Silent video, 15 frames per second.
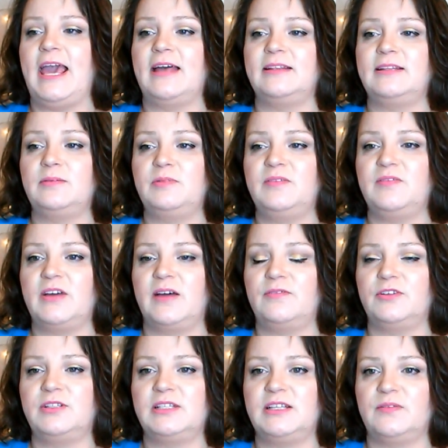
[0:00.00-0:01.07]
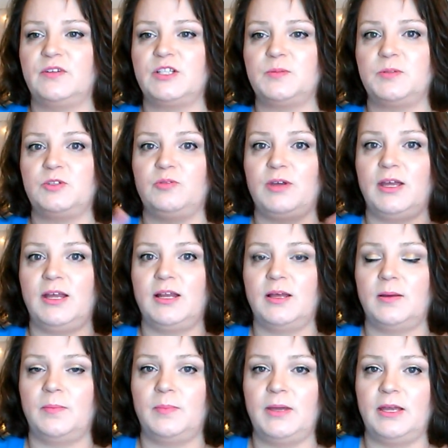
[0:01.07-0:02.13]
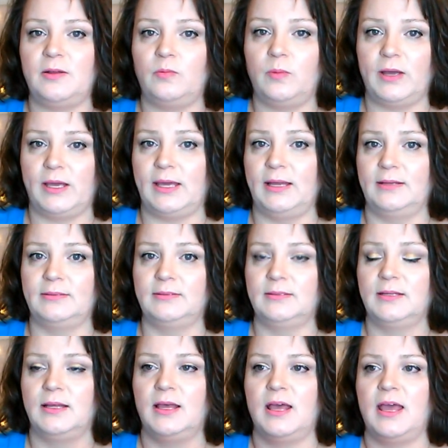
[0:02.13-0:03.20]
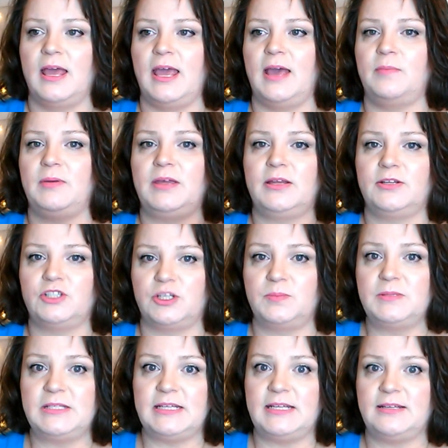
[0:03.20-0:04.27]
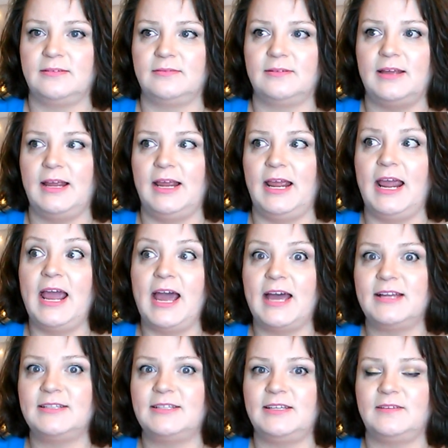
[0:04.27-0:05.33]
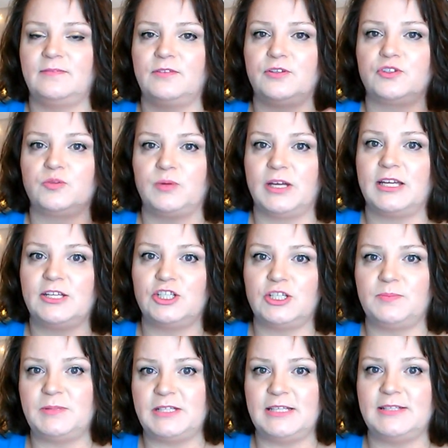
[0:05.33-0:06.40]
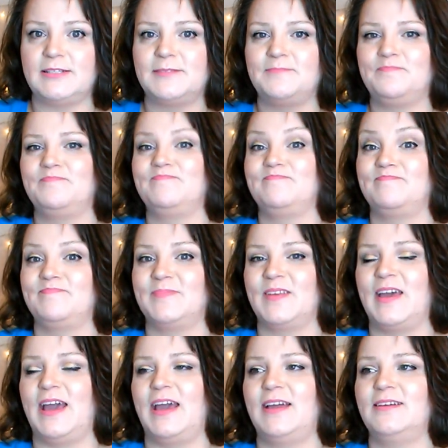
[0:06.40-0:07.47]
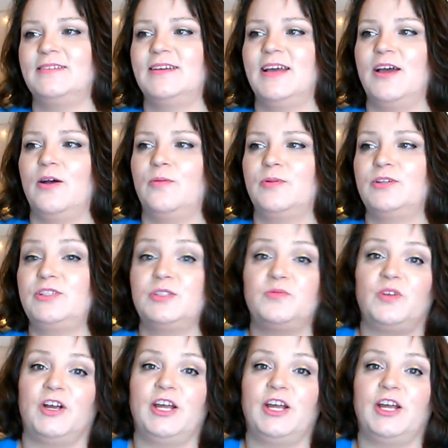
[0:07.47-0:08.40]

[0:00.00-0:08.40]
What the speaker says: And then we've covered the difference between being Wiccan and being Gypsy, and if there's Wiccan Gypsies, okay, which is